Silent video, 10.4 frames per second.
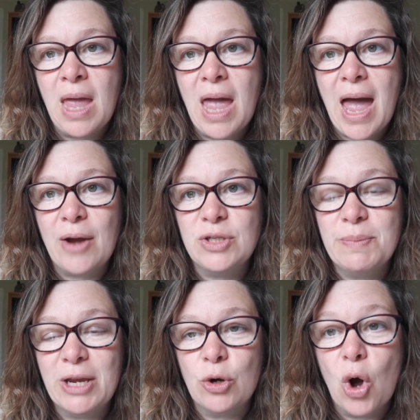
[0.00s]
how to
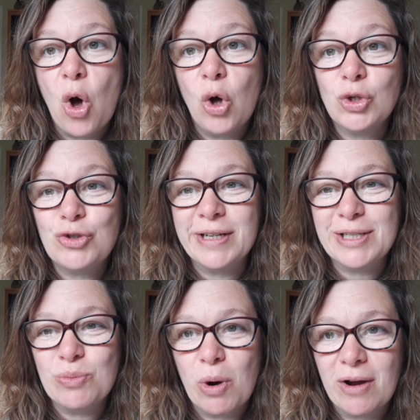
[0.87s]
make your hot
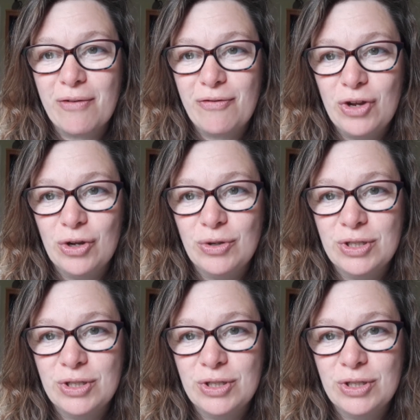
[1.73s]
drinks work for you.